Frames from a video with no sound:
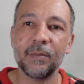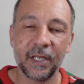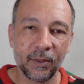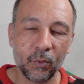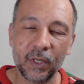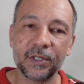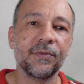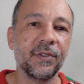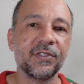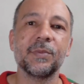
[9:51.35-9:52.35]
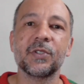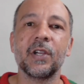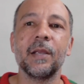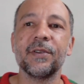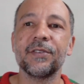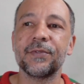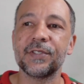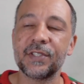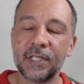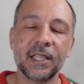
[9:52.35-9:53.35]
my wonderful subscribers, for
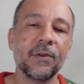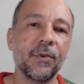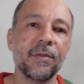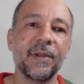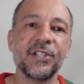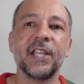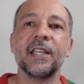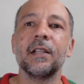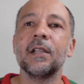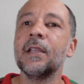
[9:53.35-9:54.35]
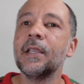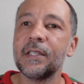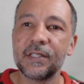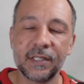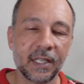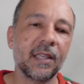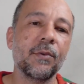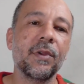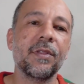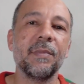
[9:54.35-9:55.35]
sticking with my channel, sticking
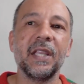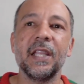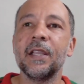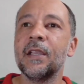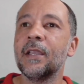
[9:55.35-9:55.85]
with me,